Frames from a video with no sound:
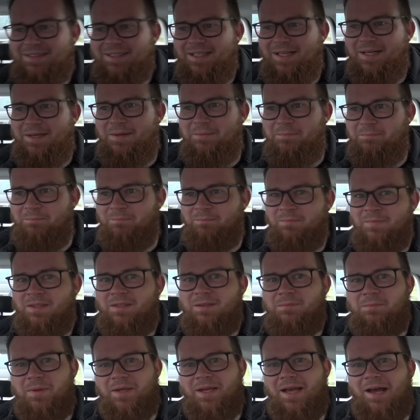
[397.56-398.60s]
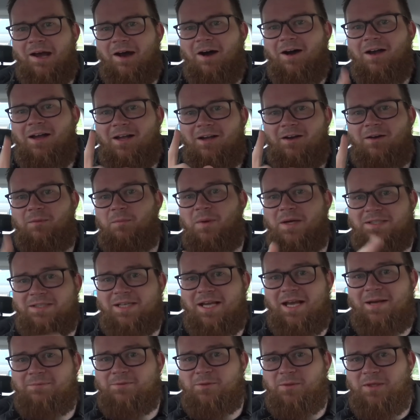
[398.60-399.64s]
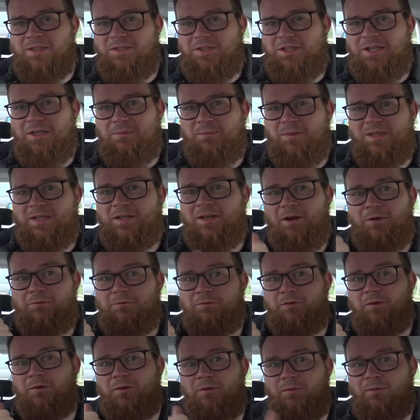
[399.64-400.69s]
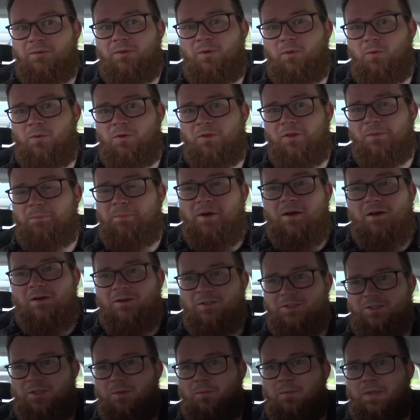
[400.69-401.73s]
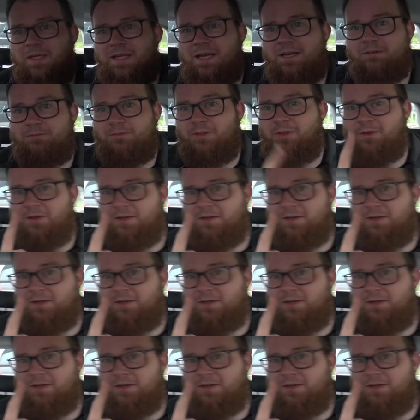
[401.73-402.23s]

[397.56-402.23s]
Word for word: Um, but yeah, I can't wait to get up to SG and we can go through all of the parts that we have that are